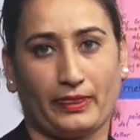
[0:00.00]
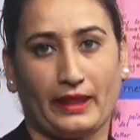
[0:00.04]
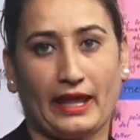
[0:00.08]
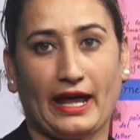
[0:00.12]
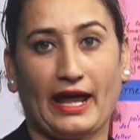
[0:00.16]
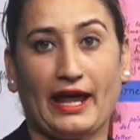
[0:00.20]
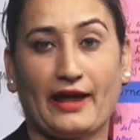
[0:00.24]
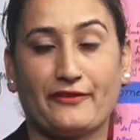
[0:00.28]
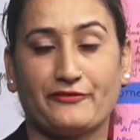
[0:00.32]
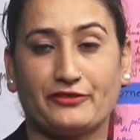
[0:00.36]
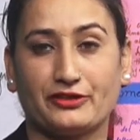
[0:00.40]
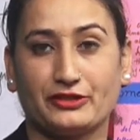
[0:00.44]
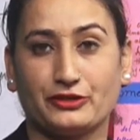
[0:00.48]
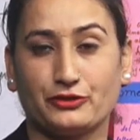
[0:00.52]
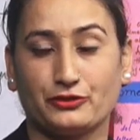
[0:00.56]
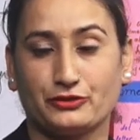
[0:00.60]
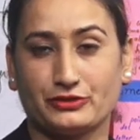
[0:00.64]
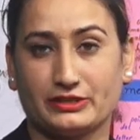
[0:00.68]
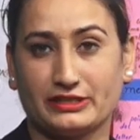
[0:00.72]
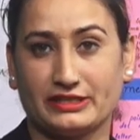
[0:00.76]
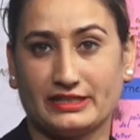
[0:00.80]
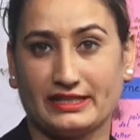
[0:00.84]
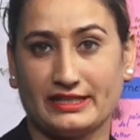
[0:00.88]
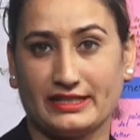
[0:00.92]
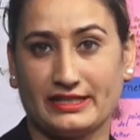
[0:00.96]
Have you
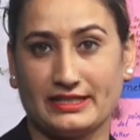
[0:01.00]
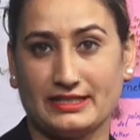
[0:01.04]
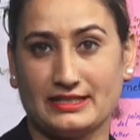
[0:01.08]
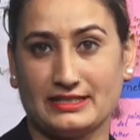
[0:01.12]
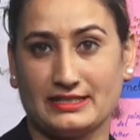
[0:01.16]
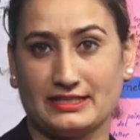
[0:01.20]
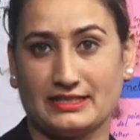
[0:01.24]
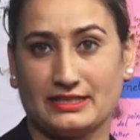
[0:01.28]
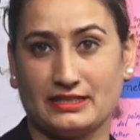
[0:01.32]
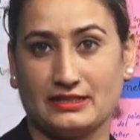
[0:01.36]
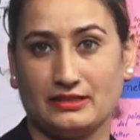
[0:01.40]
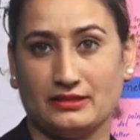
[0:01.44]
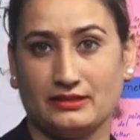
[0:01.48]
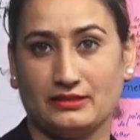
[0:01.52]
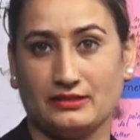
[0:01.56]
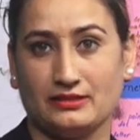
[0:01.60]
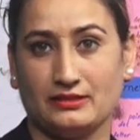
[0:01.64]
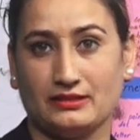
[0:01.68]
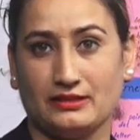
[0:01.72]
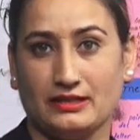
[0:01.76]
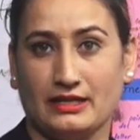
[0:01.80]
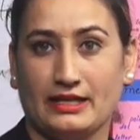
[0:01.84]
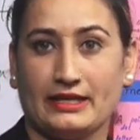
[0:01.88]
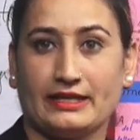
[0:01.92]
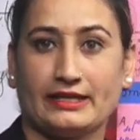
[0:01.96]
noticed?
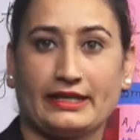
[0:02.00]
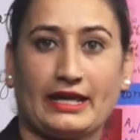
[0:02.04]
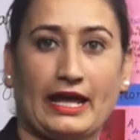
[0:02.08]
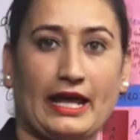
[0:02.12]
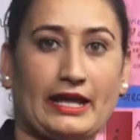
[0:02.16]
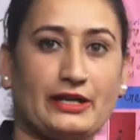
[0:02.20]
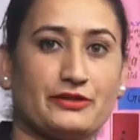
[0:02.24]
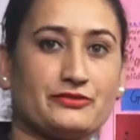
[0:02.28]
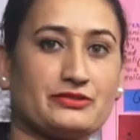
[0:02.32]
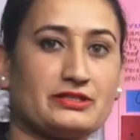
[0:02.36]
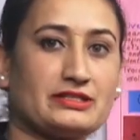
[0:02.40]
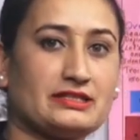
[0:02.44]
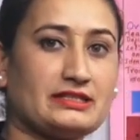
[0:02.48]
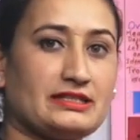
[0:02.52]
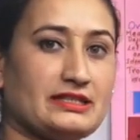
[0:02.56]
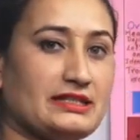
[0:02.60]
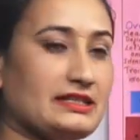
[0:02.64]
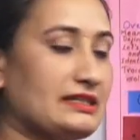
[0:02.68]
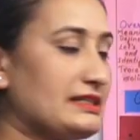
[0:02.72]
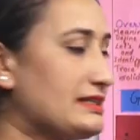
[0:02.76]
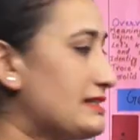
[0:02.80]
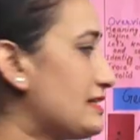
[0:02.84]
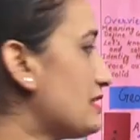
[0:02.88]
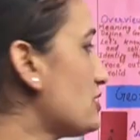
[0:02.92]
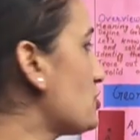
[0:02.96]
Can you
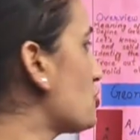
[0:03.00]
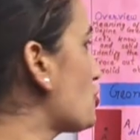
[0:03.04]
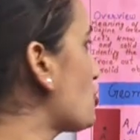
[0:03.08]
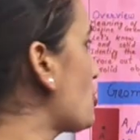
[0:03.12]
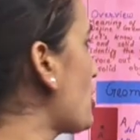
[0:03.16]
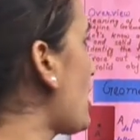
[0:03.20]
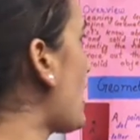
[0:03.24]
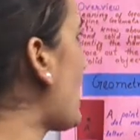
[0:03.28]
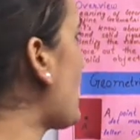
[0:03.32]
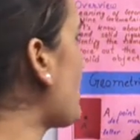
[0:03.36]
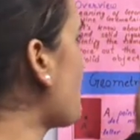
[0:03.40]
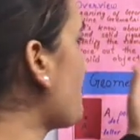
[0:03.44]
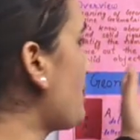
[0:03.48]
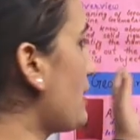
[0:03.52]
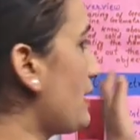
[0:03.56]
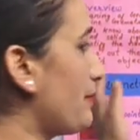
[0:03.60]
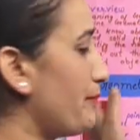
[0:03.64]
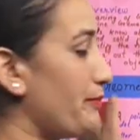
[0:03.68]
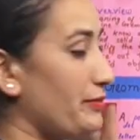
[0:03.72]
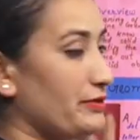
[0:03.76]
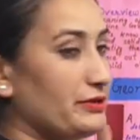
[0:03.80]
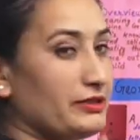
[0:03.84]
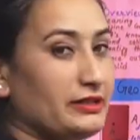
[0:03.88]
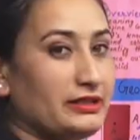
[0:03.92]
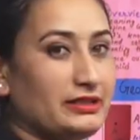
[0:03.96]
see this chart
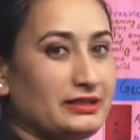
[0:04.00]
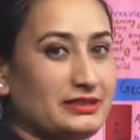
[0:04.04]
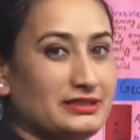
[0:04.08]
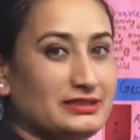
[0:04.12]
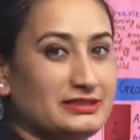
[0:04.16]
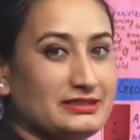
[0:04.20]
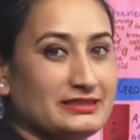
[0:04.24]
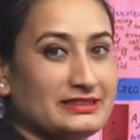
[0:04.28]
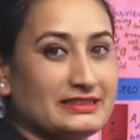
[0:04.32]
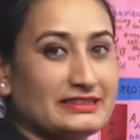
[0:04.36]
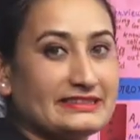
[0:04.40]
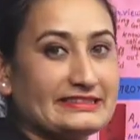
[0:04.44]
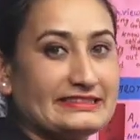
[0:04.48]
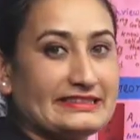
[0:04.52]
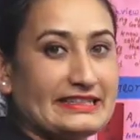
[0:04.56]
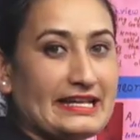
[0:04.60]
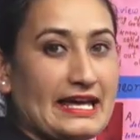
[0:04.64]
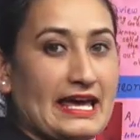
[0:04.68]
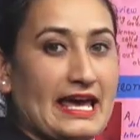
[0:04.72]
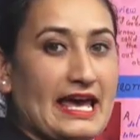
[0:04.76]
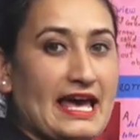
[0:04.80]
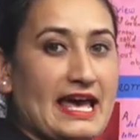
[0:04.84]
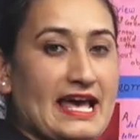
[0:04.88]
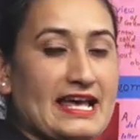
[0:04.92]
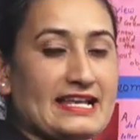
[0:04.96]
paper?
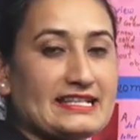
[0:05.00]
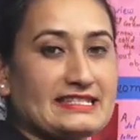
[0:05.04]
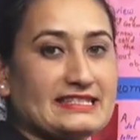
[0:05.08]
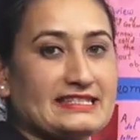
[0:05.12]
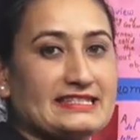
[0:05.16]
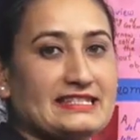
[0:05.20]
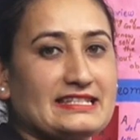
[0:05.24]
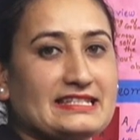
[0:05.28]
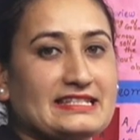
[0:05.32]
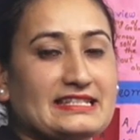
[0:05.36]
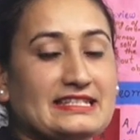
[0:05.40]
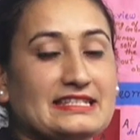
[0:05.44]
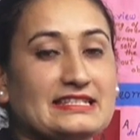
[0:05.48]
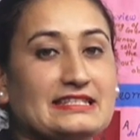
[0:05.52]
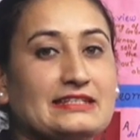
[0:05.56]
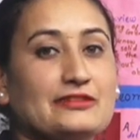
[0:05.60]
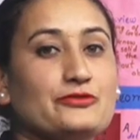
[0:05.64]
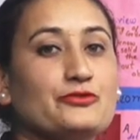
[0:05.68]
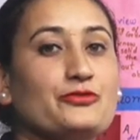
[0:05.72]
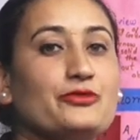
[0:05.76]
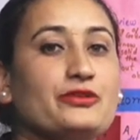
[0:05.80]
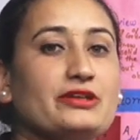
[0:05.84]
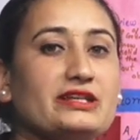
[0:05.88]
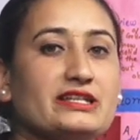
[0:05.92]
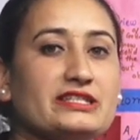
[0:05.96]
Yes, this is
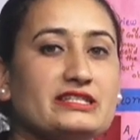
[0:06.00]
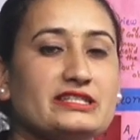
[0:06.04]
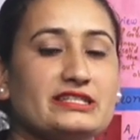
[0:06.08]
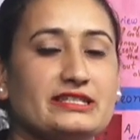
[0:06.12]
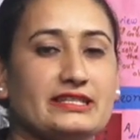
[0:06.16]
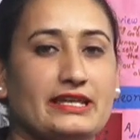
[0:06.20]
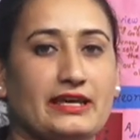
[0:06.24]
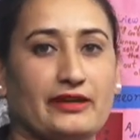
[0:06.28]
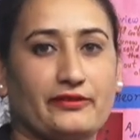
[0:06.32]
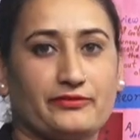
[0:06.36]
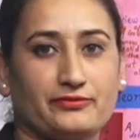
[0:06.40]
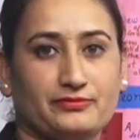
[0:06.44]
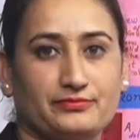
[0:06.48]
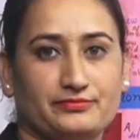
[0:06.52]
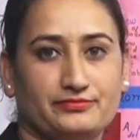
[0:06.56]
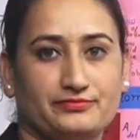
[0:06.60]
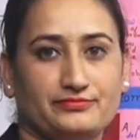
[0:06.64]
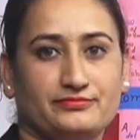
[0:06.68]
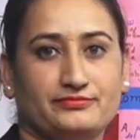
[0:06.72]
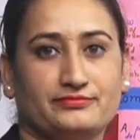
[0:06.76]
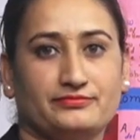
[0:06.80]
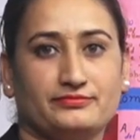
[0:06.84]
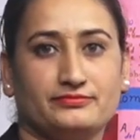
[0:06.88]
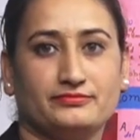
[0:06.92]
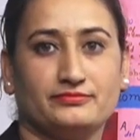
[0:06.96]
in which shape?
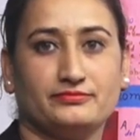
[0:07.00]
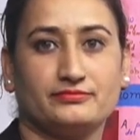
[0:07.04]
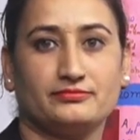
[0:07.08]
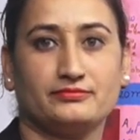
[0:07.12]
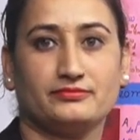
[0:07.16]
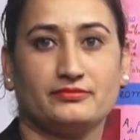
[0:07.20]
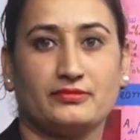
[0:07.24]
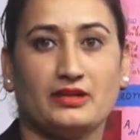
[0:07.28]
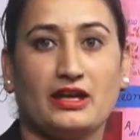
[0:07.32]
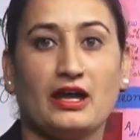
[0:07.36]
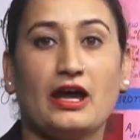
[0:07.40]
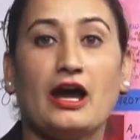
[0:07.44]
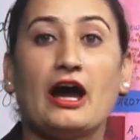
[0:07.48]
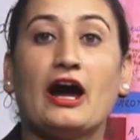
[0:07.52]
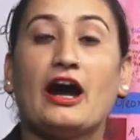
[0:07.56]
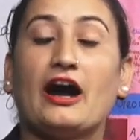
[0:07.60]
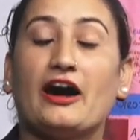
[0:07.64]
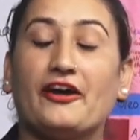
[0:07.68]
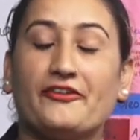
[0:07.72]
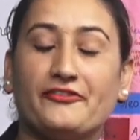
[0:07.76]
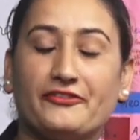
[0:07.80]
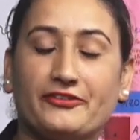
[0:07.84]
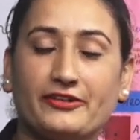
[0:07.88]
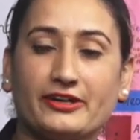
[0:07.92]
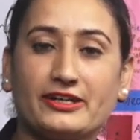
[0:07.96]

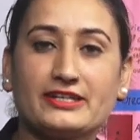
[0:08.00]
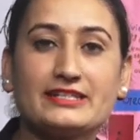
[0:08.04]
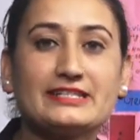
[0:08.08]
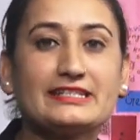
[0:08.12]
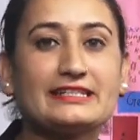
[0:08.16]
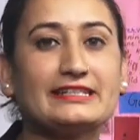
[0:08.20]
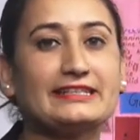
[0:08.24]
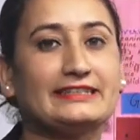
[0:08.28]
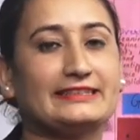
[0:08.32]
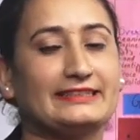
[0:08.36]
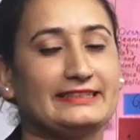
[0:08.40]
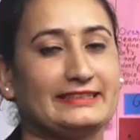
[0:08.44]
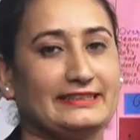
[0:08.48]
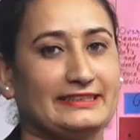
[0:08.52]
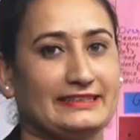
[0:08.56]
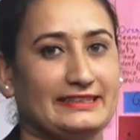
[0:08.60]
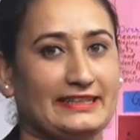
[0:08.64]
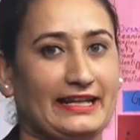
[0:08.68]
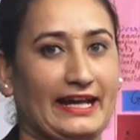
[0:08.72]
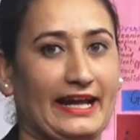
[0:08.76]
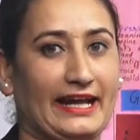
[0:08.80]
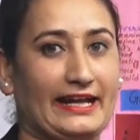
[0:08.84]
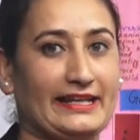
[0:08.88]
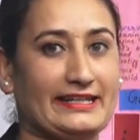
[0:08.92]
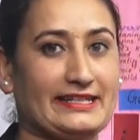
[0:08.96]
Obviously,
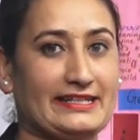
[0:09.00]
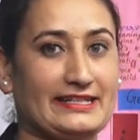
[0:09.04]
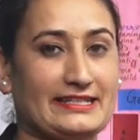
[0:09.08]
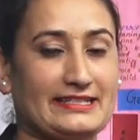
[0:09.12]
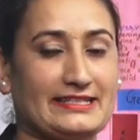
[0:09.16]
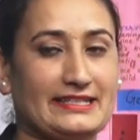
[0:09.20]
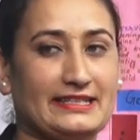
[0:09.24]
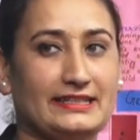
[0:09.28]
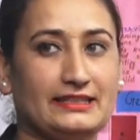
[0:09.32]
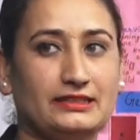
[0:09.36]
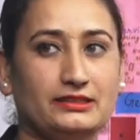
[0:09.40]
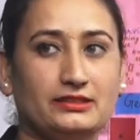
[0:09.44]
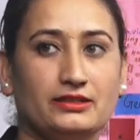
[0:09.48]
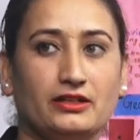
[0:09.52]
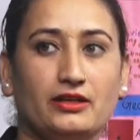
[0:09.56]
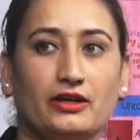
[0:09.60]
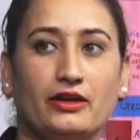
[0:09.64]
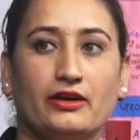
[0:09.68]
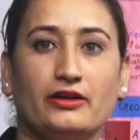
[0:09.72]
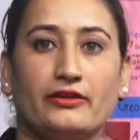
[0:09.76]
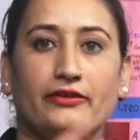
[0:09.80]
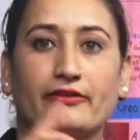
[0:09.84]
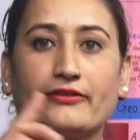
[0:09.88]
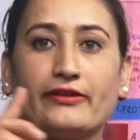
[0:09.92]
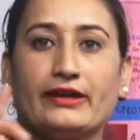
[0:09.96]
it is in
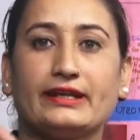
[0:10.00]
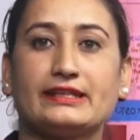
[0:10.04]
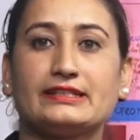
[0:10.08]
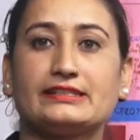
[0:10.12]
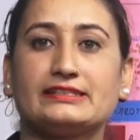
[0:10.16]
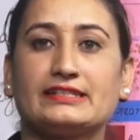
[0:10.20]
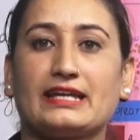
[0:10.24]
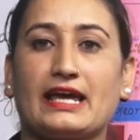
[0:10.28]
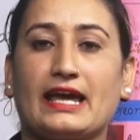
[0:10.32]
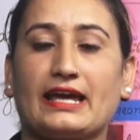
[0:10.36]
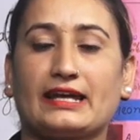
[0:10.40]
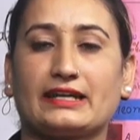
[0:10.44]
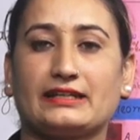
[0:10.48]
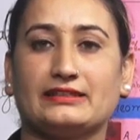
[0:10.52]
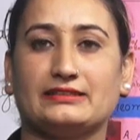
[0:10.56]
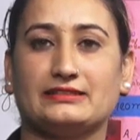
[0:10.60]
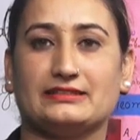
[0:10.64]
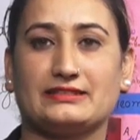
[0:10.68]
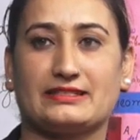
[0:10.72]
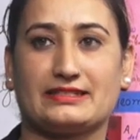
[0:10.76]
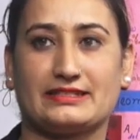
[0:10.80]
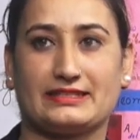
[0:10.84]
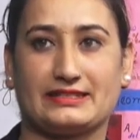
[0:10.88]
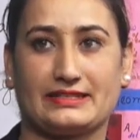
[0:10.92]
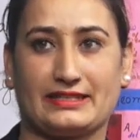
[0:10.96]

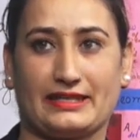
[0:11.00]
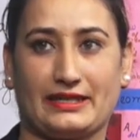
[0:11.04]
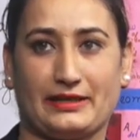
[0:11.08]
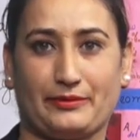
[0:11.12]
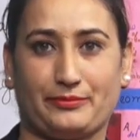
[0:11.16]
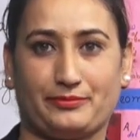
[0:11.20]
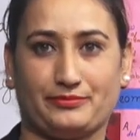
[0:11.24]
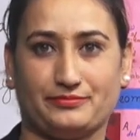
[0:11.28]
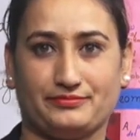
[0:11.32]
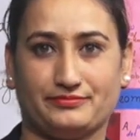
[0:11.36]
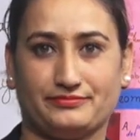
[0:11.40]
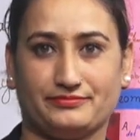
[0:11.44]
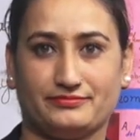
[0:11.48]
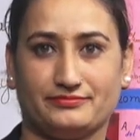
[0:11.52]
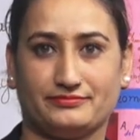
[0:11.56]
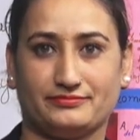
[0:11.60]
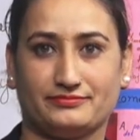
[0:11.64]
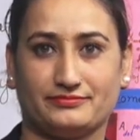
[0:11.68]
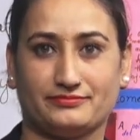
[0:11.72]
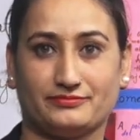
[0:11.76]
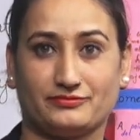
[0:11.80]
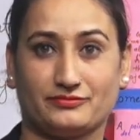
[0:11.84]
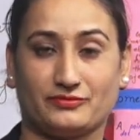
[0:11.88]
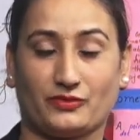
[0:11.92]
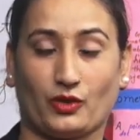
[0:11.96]
rectangle shape.
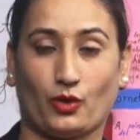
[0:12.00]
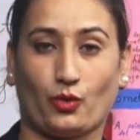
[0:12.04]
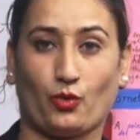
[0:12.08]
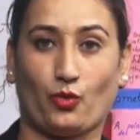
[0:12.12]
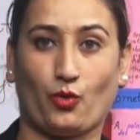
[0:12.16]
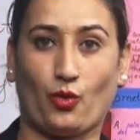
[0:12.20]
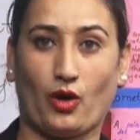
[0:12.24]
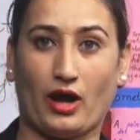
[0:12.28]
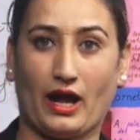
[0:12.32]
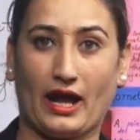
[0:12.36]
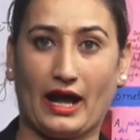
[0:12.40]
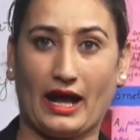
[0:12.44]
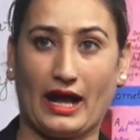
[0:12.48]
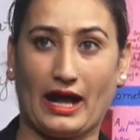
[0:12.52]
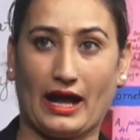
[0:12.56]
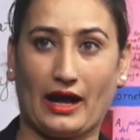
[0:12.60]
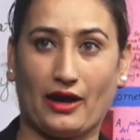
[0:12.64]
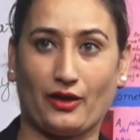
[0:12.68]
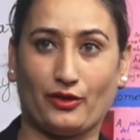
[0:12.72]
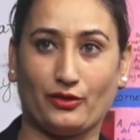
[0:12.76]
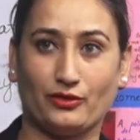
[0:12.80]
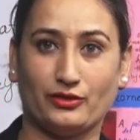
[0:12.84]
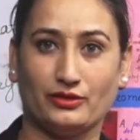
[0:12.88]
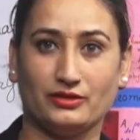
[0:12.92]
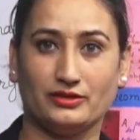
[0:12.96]

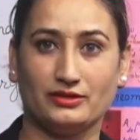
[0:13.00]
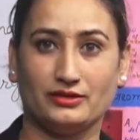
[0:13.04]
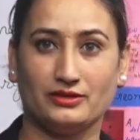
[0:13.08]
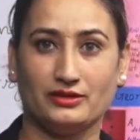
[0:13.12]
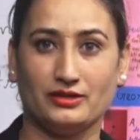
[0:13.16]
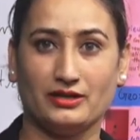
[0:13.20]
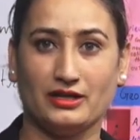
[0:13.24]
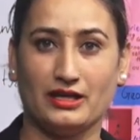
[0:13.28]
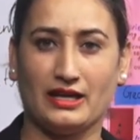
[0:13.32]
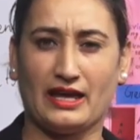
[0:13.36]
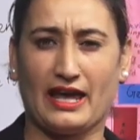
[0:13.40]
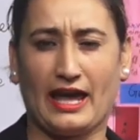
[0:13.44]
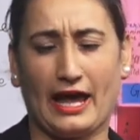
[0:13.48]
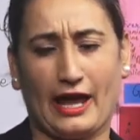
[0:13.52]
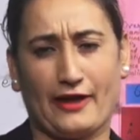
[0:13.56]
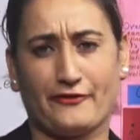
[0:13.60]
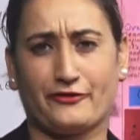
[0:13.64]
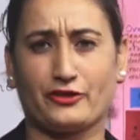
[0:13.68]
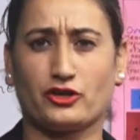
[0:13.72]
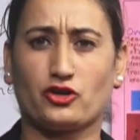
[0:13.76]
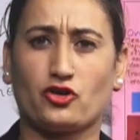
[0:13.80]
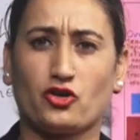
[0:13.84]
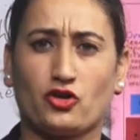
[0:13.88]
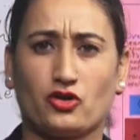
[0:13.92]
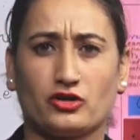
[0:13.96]
Wow. Have
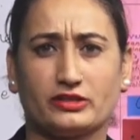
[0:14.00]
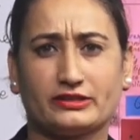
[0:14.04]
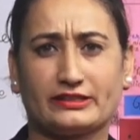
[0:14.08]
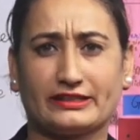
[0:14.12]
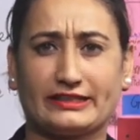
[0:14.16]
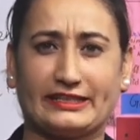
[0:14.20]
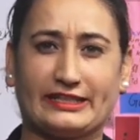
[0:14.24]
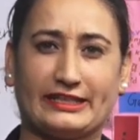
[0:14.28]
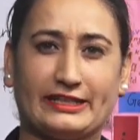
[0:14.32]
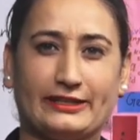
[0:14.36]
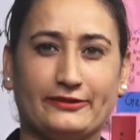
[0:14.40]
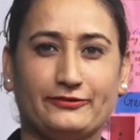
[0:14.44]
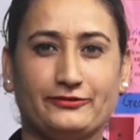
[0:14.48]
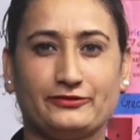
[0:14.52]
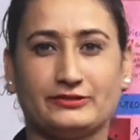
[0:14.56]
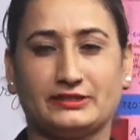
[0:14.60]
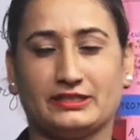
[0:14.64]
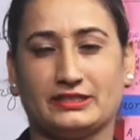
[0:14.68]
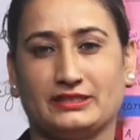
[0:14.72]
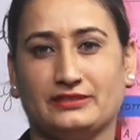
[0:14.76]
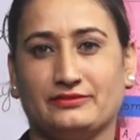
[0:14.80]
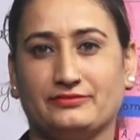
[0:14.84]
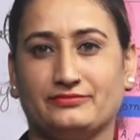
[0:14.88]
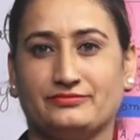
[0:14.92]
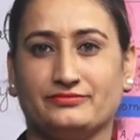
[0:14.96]
you got the
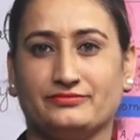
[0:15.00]
gift